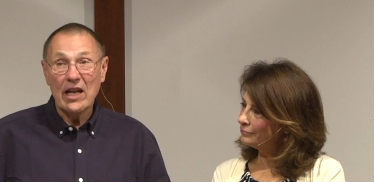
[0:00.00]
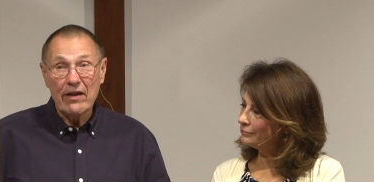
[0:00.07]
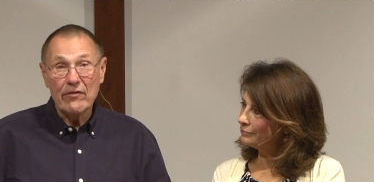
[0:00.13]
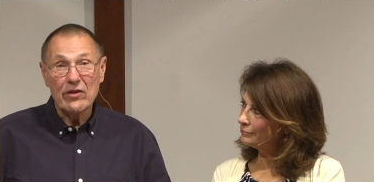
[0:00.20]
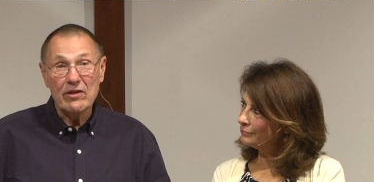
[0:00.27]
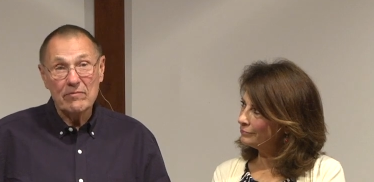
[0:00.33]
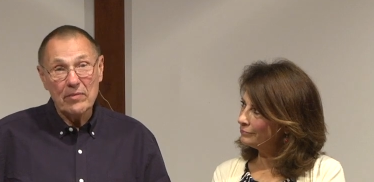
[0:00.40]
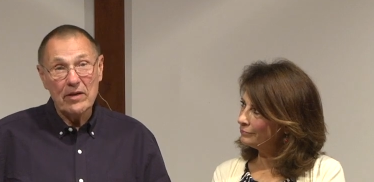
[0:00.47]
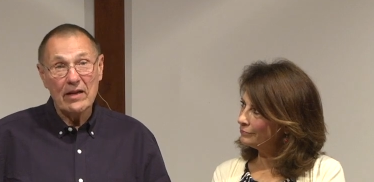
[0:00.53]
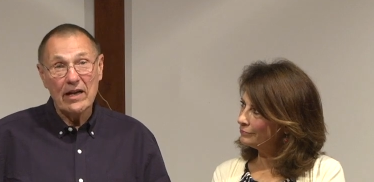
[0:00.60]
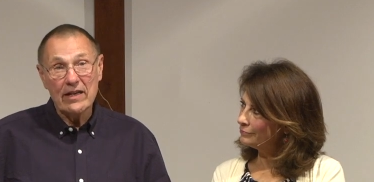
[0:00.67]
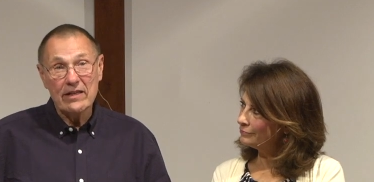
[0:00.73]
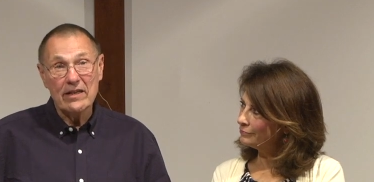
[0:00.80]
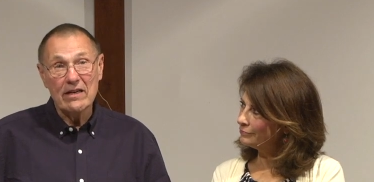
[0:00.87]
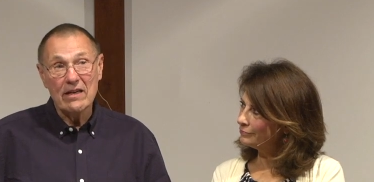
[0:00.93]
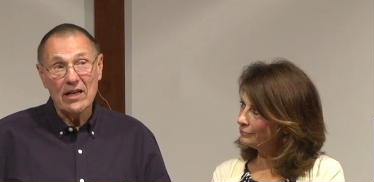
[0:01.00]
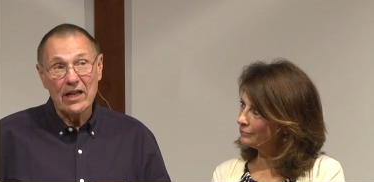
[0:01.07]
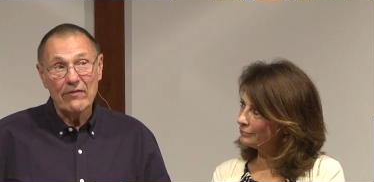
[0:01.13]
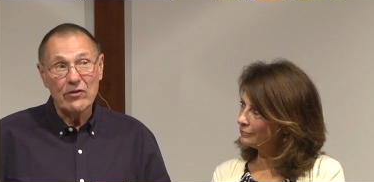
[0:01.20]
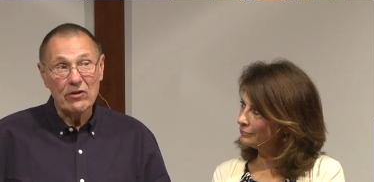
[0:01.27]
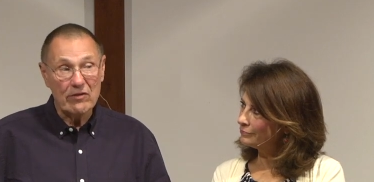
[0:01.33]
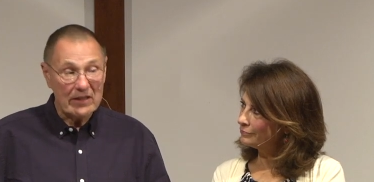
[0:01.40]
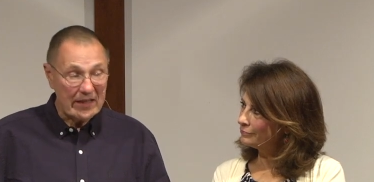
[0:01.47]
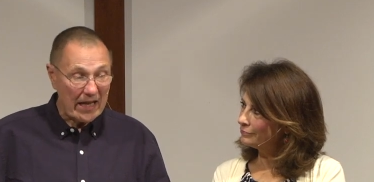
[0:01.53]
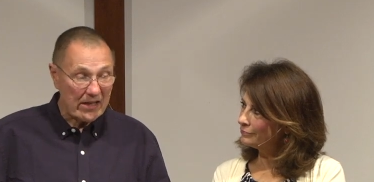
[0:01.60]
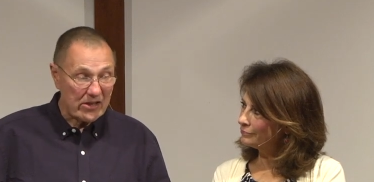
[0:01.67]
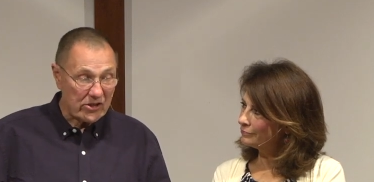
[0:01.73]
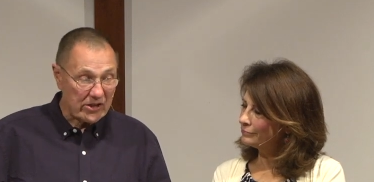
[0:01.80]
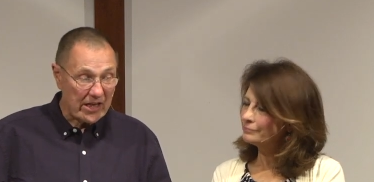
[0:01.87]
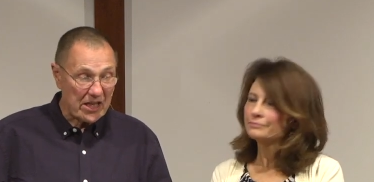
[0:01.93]
Speaker 1: love you, but I didn't love you in that
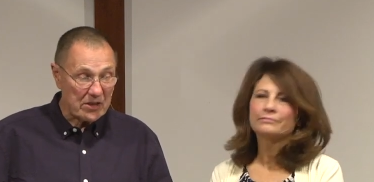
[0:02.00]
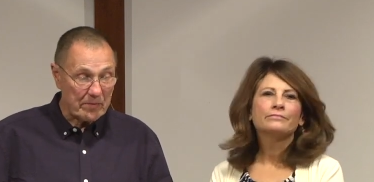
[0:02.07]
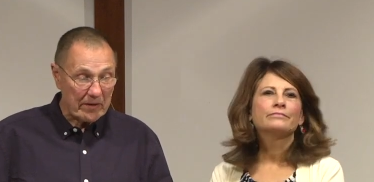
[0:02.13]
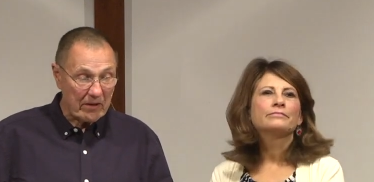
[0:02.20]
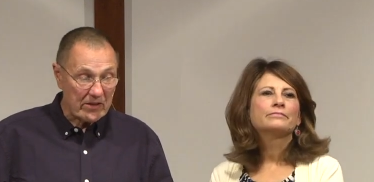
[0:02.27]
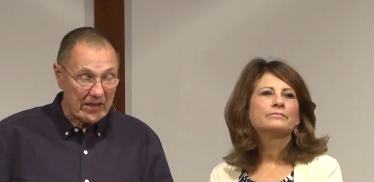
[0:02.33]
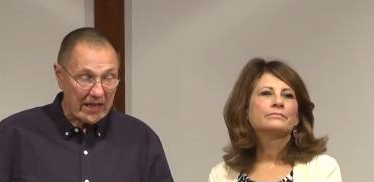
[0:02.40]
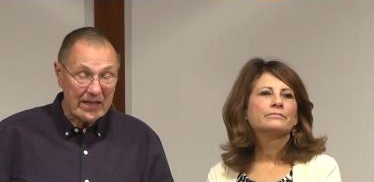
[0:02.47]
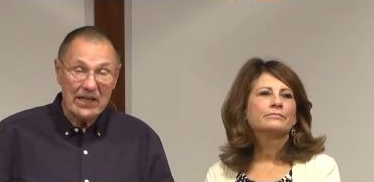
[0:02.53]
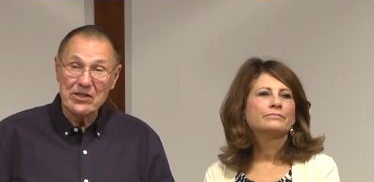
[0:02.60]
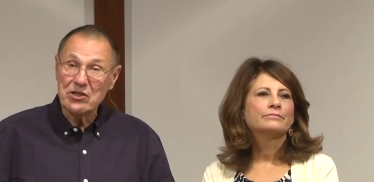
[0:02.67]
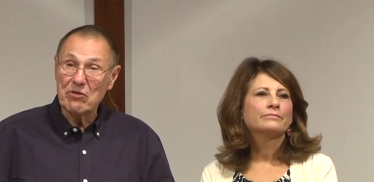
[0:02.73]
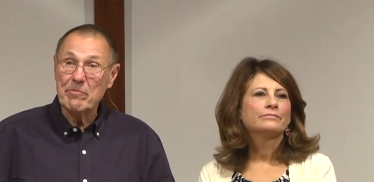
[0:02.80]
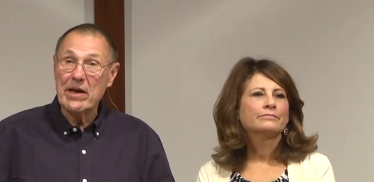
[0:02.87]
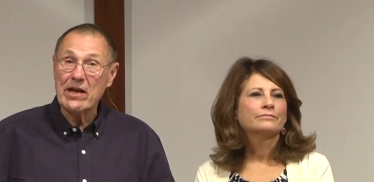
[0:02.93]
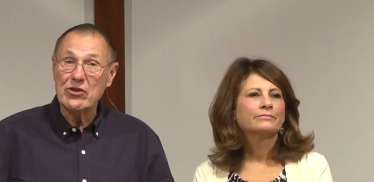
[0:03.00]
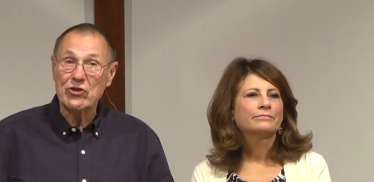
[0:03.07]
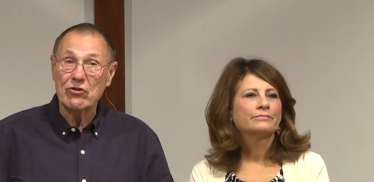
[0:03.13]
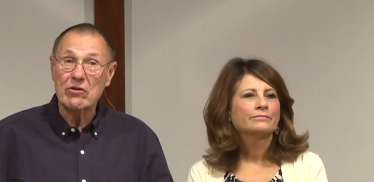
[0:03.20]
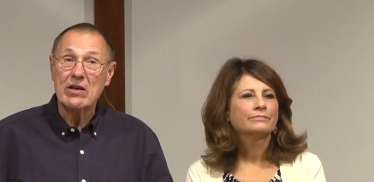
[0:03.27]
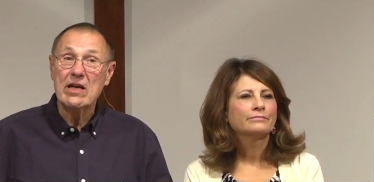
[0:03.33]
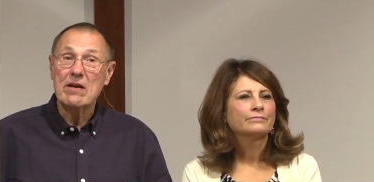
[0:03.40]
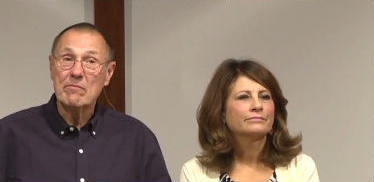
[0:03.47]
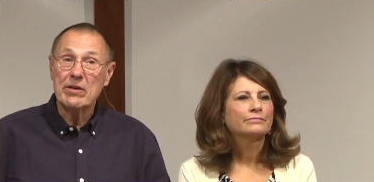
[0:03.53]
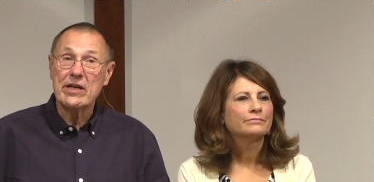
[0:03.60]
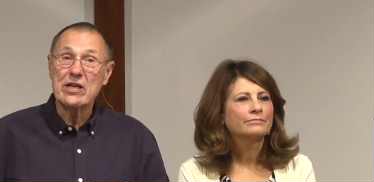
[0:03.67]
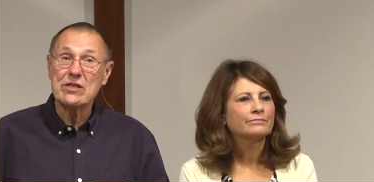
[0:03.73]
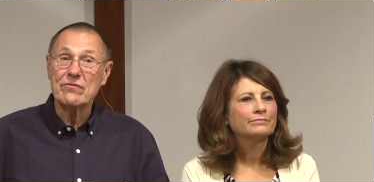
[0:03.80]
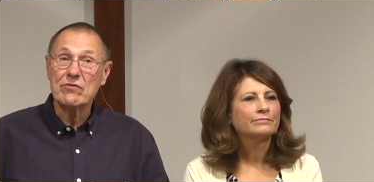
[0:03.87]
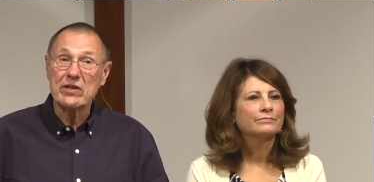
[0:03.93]
sense because I disobeyed you.
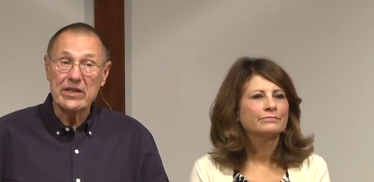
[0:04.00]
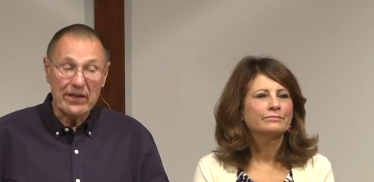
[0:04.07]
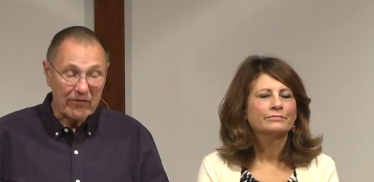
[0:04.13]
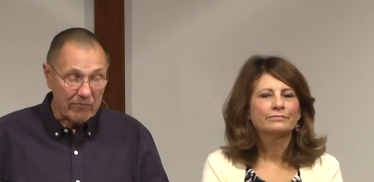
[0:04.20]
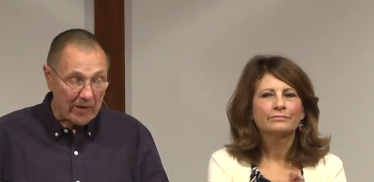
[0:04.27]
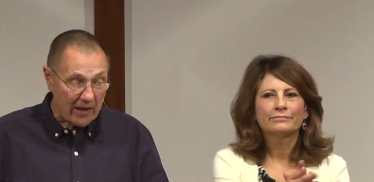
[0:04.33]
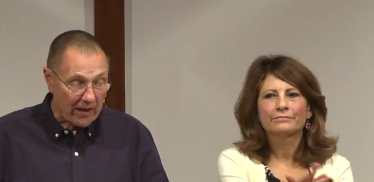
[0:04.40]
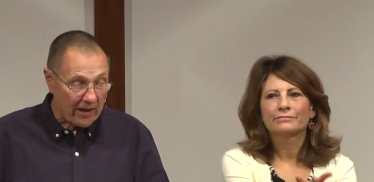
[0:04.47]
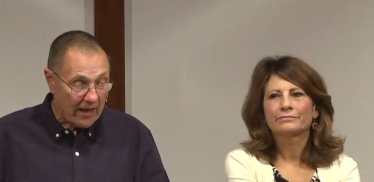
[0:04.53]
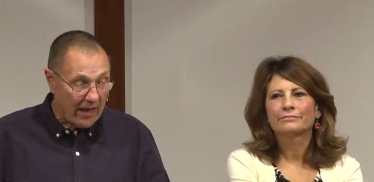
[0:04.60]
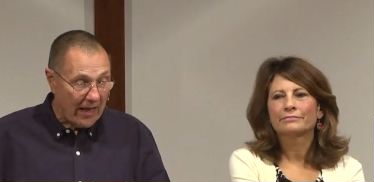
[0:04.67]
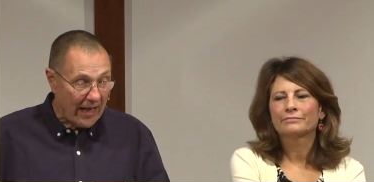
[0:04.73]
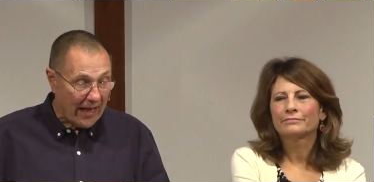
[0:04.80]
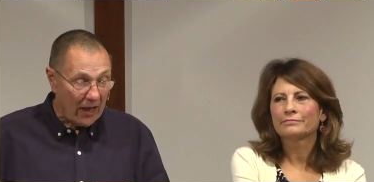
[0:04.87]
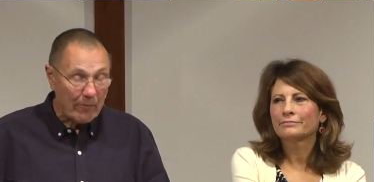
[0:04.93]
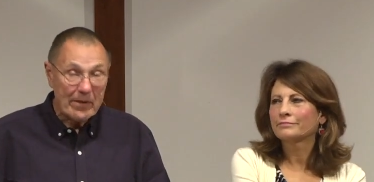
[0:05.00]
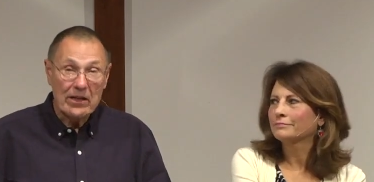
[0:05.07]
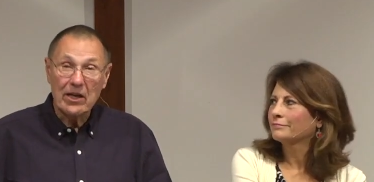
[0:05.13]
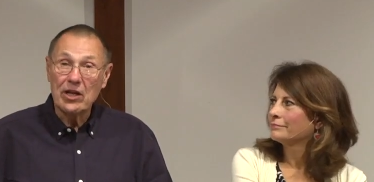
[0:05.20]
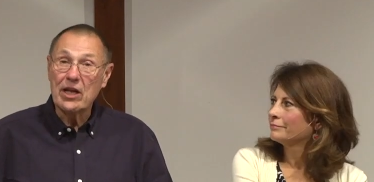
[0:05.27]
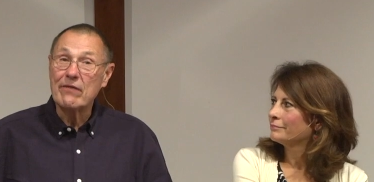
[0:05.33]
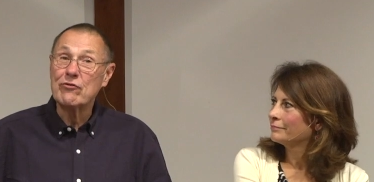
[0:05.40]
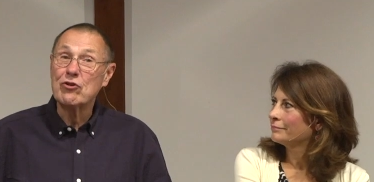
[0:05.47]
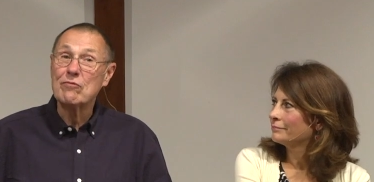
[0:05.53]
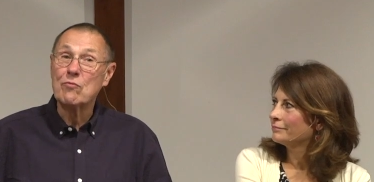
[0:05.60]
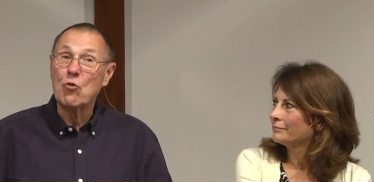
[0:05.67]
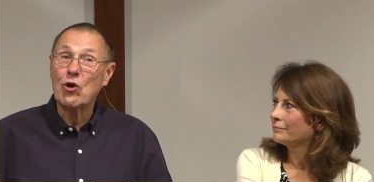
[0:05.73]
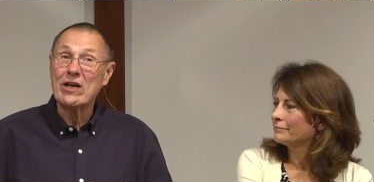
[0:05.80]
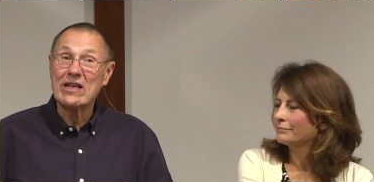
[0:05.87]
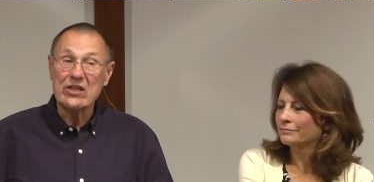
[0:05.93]
Please forgive me. Help me to love you
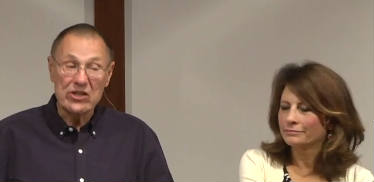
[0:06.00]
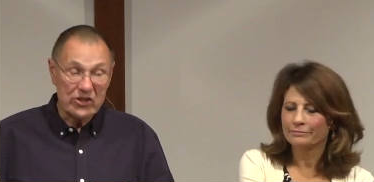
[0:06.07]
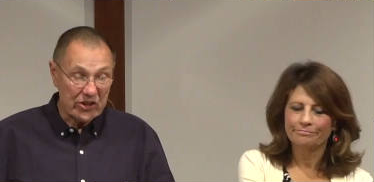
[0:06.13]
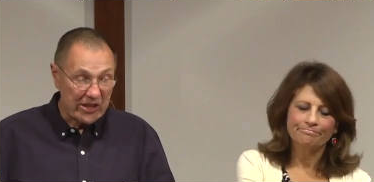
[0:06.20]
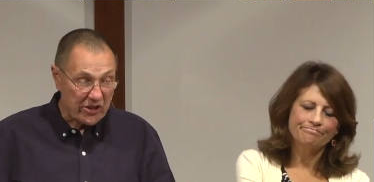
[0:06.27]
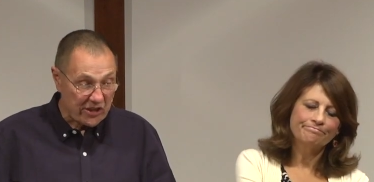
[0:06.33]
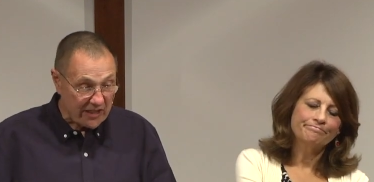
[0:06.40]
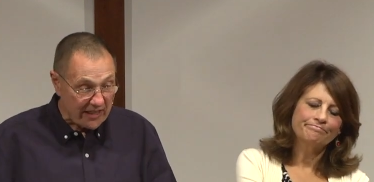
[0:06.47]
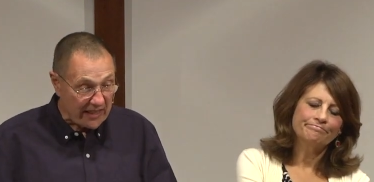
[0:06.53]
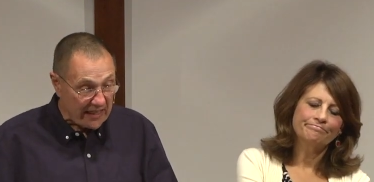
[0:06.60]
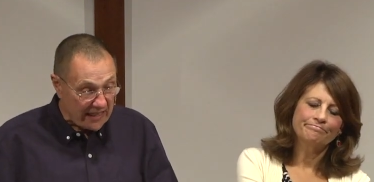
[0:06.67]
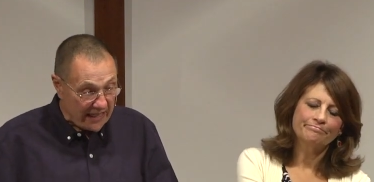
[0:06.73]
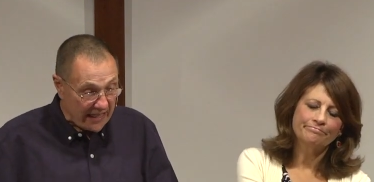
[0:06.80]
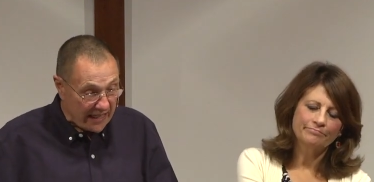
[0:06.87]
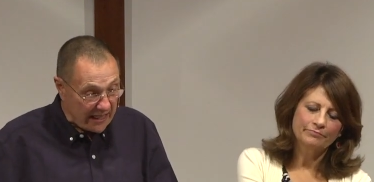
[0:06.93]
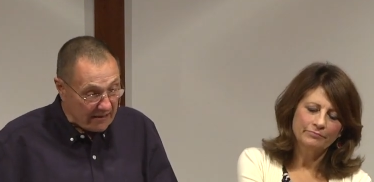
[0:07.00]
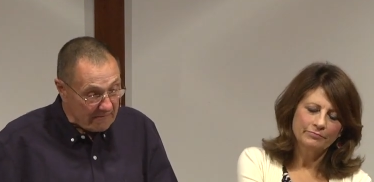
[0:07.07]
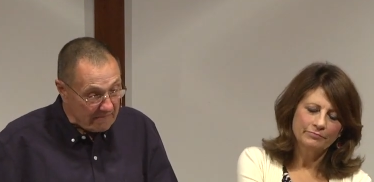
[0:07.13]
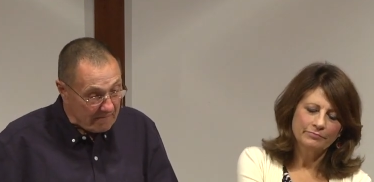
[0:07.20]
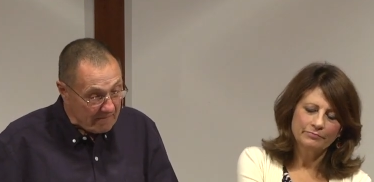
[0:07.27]
more consistently.